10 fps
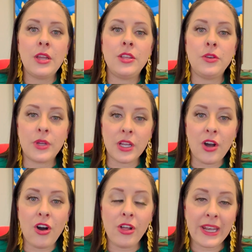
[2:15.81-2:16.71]
you can
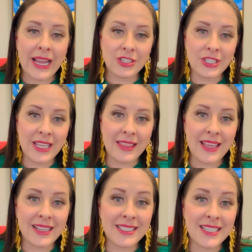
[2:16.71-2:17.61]
call and actually get
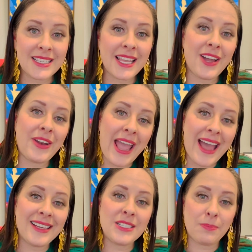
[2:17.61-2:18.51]
that discount
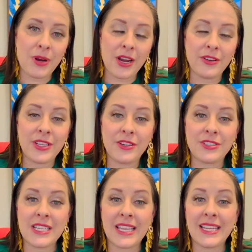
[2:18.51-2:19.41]
added to prior
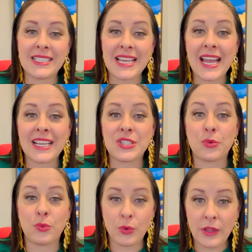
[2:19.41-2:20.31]
years and get a tax
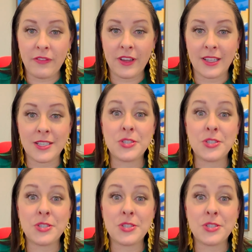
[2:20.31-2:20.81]
refund.